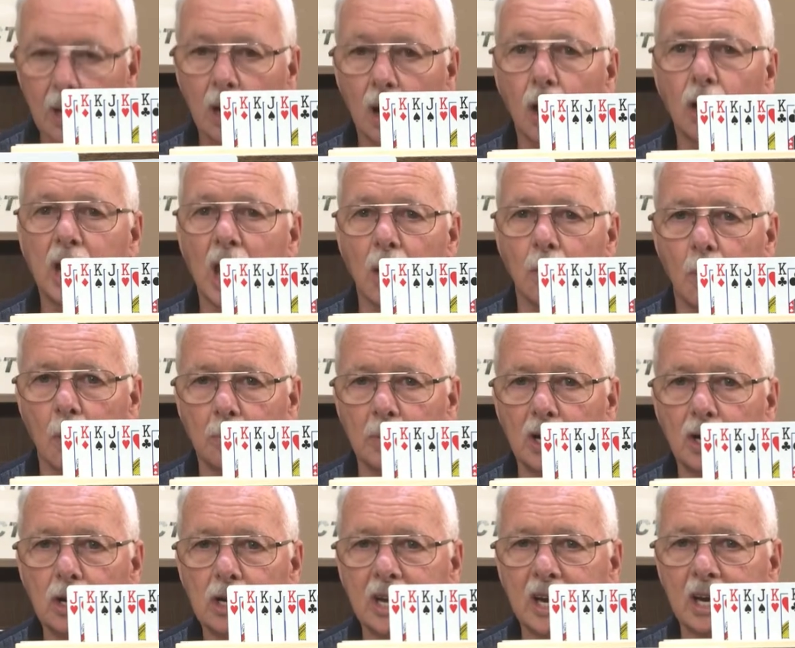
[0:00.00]
Okay, when we
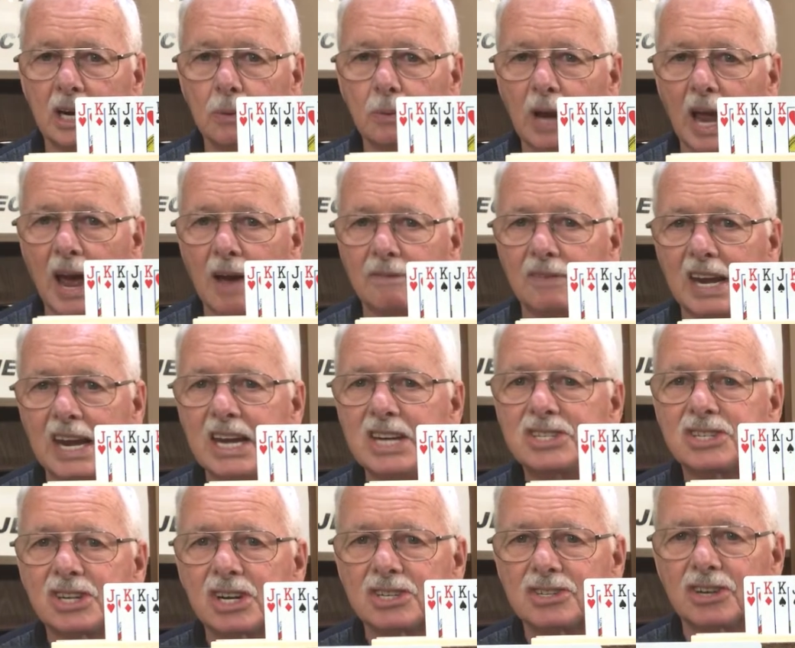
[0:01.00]
look here, we have
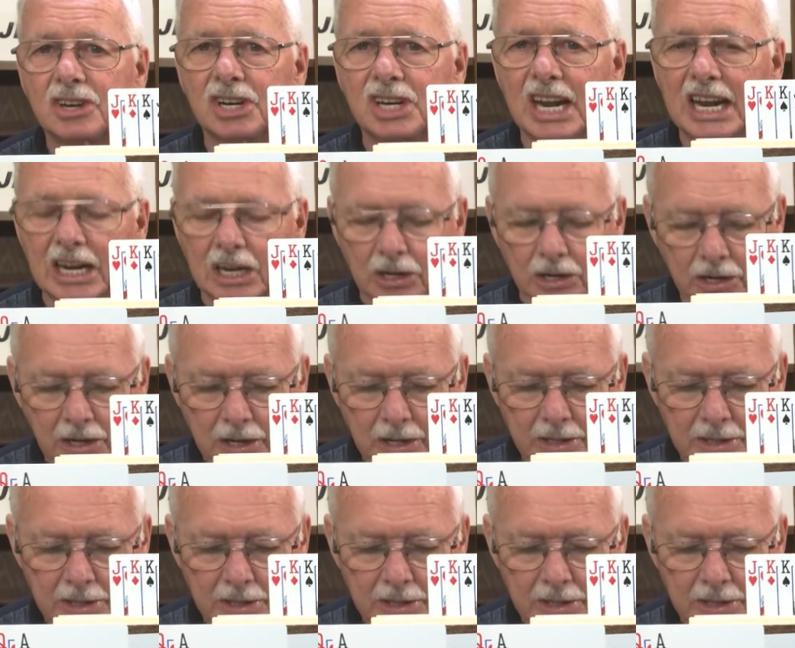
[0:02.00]
East as the dealer,